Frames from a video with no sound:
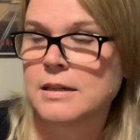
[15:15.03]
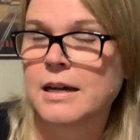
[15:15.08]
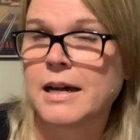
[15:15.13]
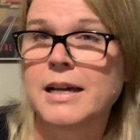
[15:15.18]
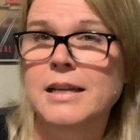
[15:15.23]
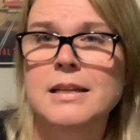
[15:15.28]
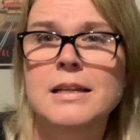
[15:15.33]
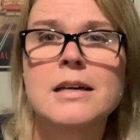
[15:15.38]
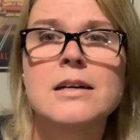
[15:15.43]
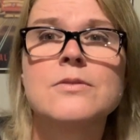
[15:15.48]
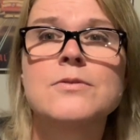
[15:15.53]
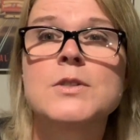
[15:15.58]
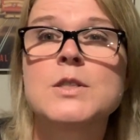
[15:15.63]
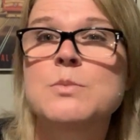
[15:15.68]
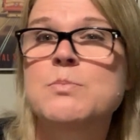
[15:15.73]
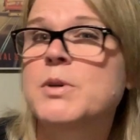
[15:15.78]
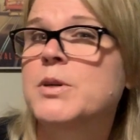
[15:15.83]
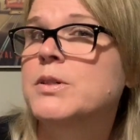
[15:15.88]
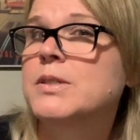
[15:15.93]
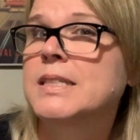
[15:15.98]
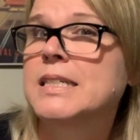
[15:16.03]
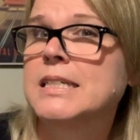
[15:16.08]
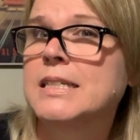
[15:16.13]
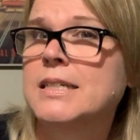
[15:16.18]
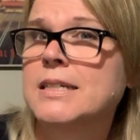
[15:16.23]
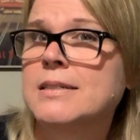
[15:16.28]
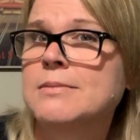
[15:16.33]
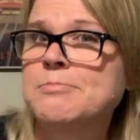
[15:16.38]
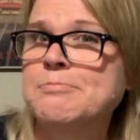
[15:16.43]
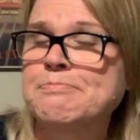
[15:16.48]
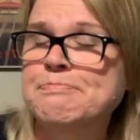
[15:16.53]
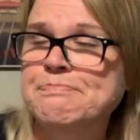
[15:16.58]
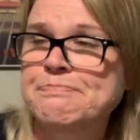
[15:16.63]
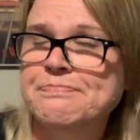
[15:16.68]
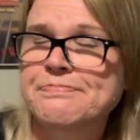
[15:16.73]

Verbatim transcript: I love spirulina.